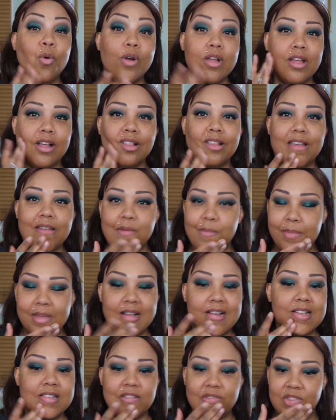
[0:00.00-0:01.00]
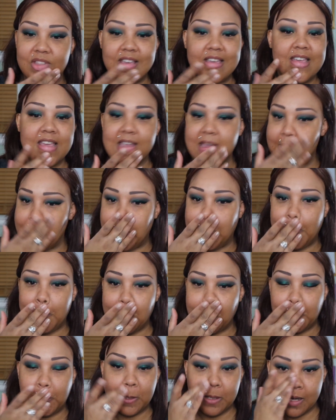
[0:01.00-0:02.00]
oily because of the heat in
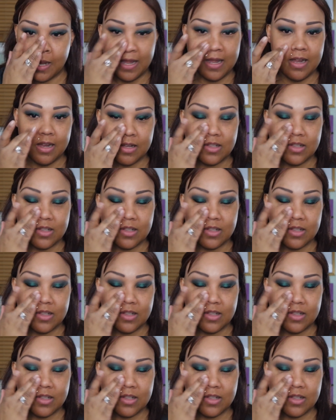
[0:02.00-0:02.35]
here today.